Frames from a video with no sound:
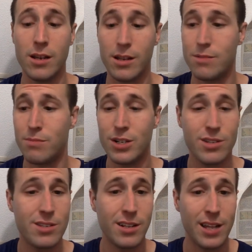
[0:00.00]
as much
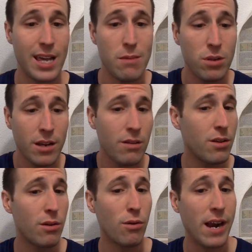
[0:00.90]
as the labeling or
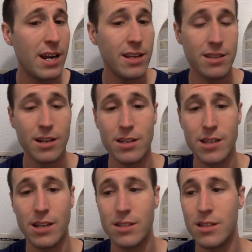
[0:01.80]
the grading is going to
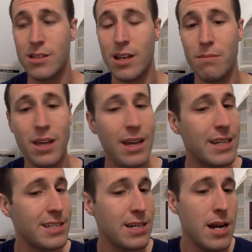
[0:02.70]
say it's the same thing,
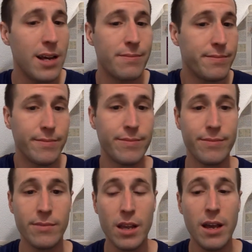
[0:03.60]
it's not.
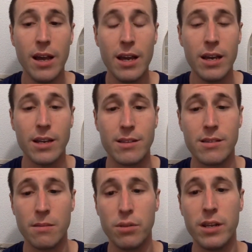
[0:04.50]
It
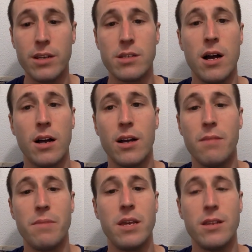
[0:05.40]
simply is not going
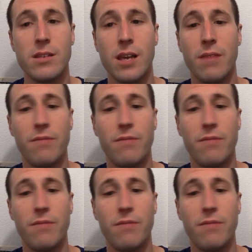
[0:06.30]
to be the same